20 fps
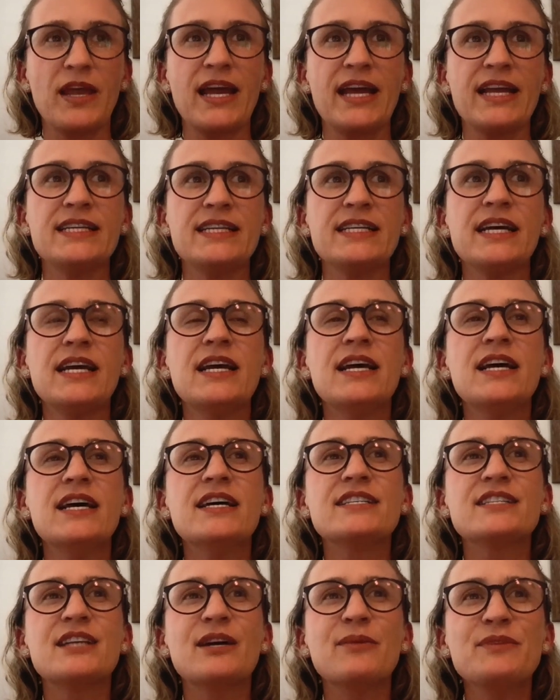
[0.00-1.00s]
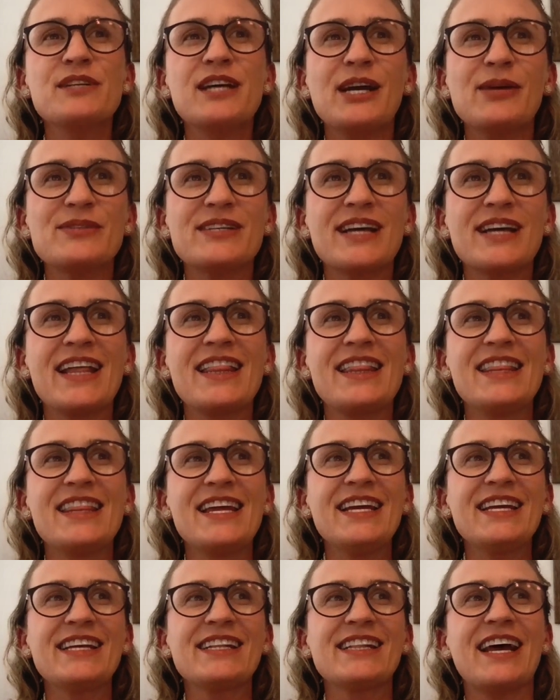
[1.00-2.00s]
And sometimes I
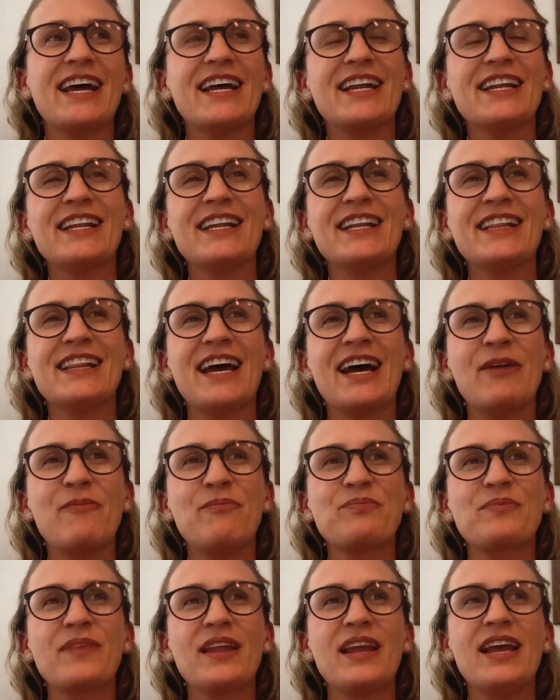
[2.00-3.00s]
think that